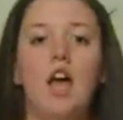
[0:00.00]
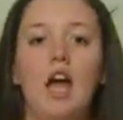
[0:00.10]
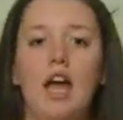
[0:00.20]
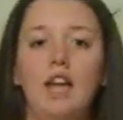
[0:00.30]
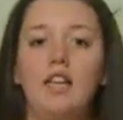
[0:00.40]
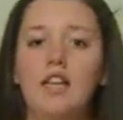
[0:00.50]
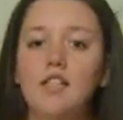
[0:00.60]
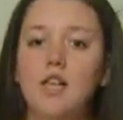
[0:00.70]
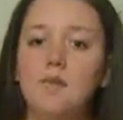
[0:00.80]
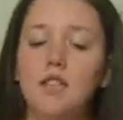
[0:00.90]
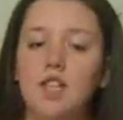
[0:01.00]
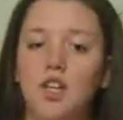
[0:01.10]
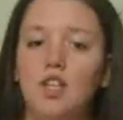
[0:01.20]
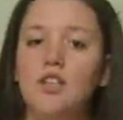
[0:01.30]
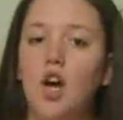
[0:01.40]
and these lumps can
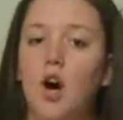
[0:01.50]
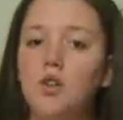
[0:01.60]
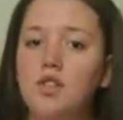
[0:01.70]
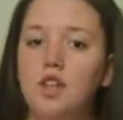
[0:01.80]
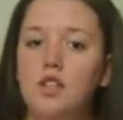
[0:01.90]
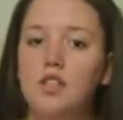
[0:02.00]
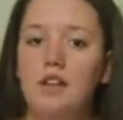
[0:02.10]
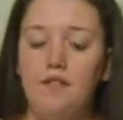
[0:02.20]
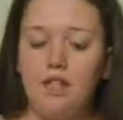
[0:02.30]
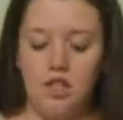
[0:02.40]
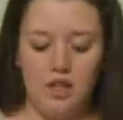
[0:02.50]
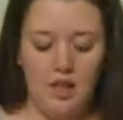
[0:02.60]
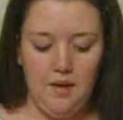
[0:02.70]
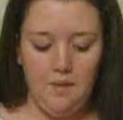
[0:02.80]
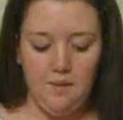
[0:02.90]
turn into ulcers
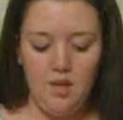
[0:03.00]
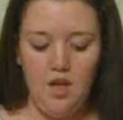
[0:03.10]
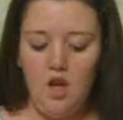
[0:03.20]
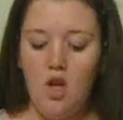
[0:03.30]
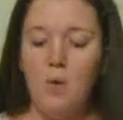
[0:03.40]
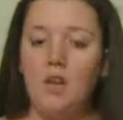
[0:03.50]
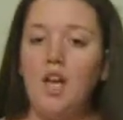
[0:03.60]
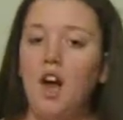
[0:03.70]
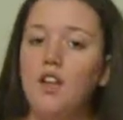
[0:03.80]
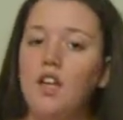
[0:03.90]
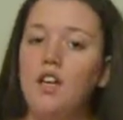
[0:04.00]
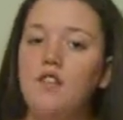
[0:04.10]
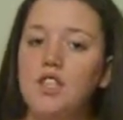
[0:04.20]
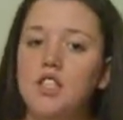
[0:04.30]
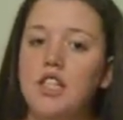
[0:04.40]
eventually. With early
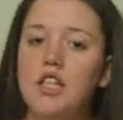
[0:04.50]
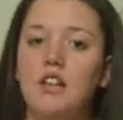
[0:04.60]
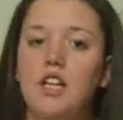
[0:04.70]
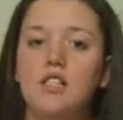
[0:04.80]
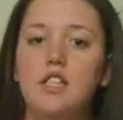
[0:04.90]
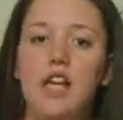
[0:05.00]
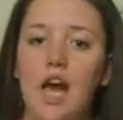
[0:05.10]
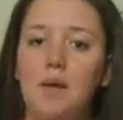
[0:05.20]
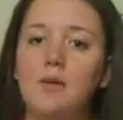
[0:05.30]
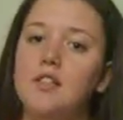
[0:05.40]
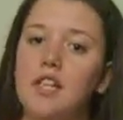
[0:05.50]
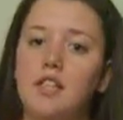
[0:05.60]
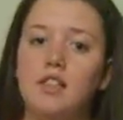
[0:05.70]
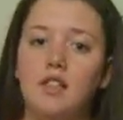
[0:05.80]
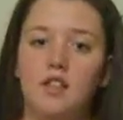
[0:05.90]
intervention, there is a
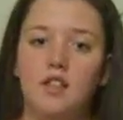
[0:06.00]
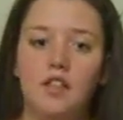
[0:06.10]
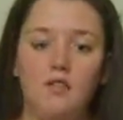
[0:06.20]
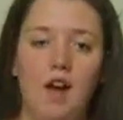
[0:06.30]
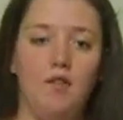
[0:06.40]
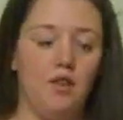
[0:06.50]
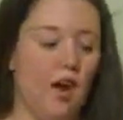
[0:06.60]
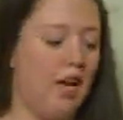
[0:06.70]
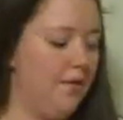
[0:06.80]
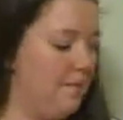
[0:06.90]
90% survival rate.